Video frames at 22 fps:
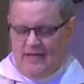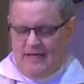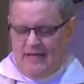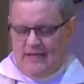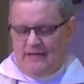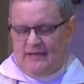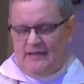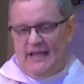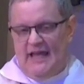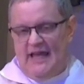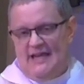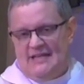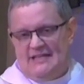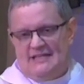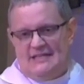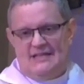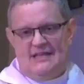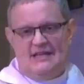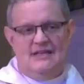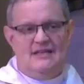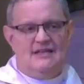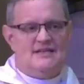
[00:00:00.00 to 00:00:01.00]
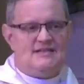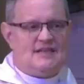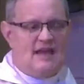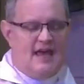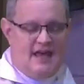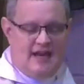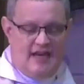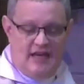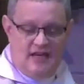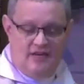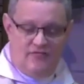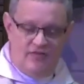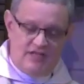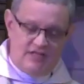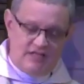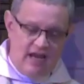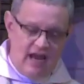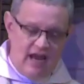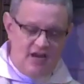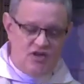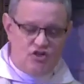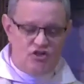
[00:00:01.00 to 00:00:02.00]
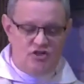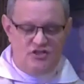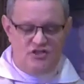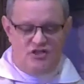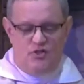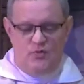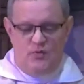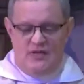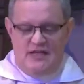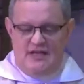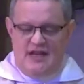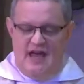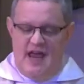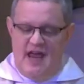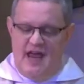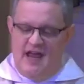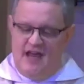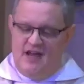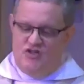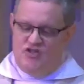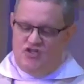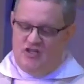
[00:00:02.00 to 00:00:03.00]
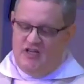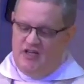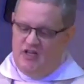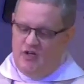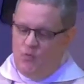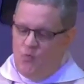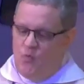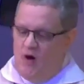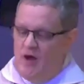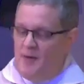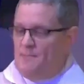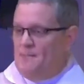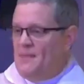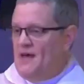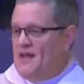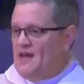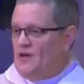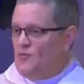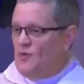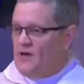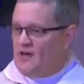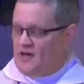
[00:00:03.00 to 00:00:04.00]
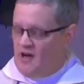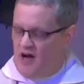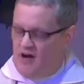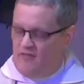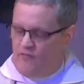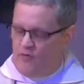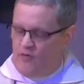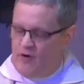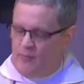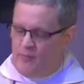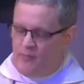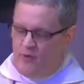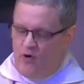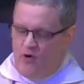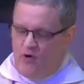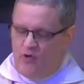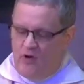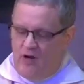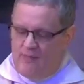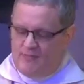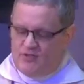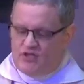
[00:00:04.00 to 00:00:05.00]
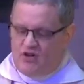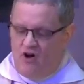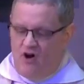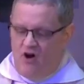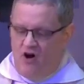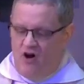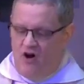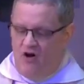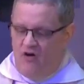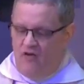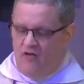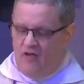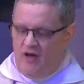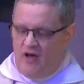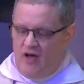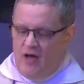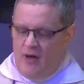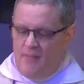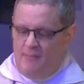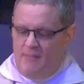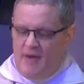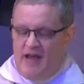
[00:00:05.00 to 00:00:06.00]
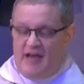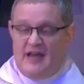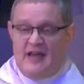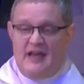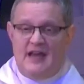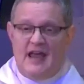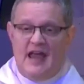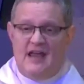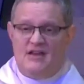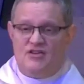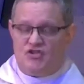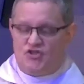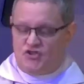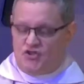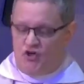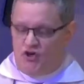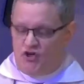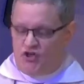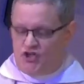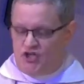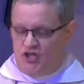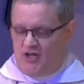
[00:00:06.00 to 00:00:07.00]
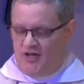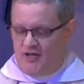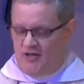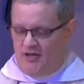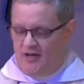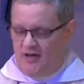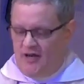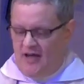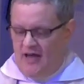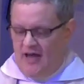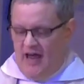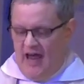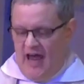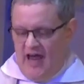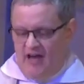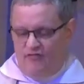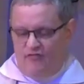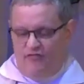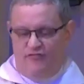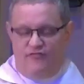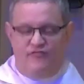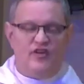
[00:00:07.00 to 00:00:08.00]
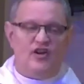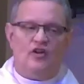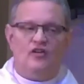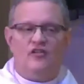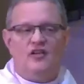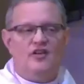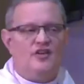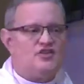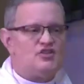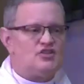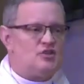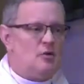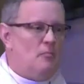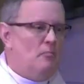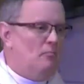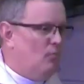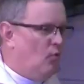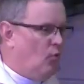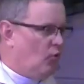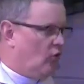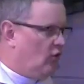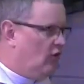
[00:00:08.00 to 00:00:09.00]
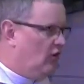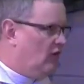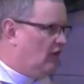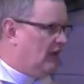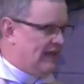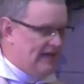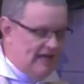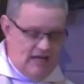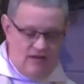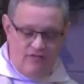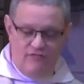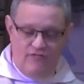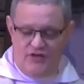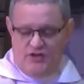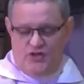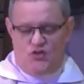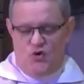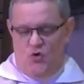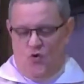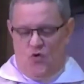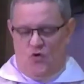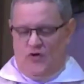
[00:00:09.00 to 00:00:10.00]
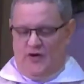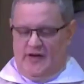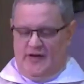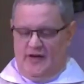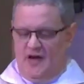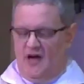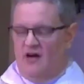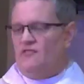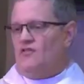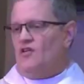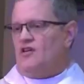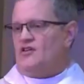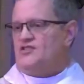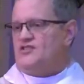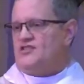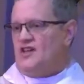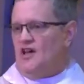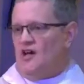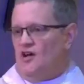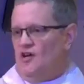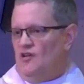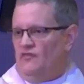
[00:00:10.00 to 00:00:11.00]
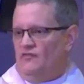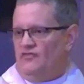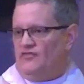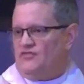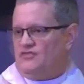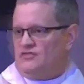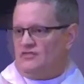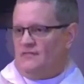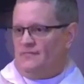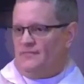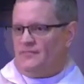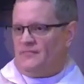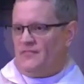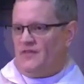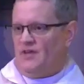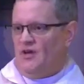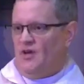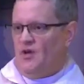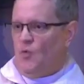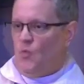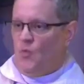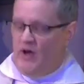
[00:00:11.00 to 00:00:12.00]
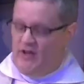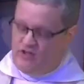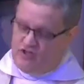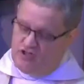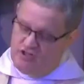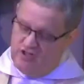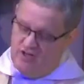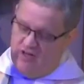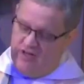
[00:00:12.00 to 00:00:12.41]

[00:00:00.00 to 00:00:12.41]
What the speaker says: Lent is an invitation to engage in what many recovery programs call making a searching and fearless moral inventory of ourselves, which